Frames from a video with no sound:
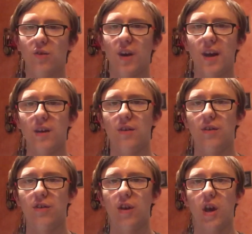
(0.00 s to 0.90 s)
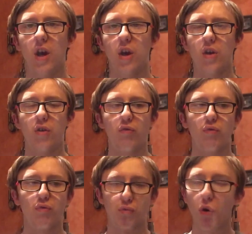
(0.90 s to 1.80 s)
Titan's
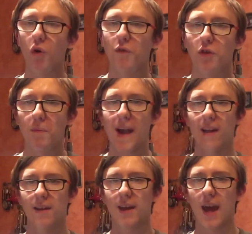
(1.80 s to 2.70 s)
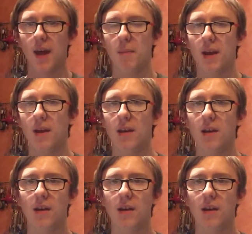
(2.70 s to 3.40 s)
rough spell came in.